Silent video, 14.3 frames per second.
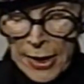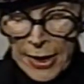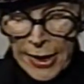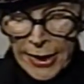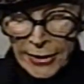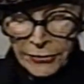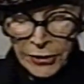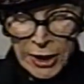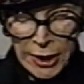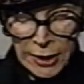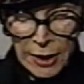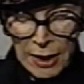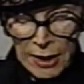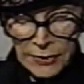Anthony
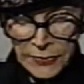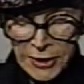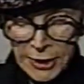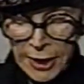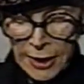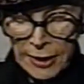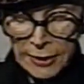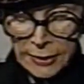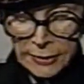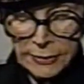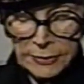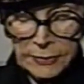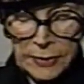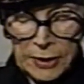Comstock,
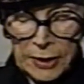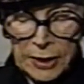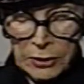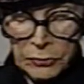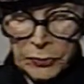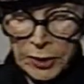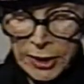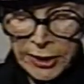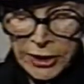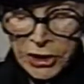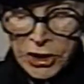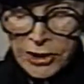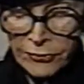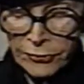a
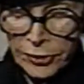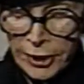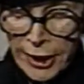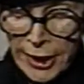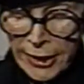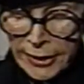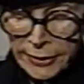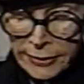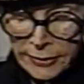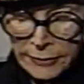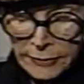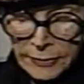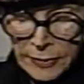religious fanatic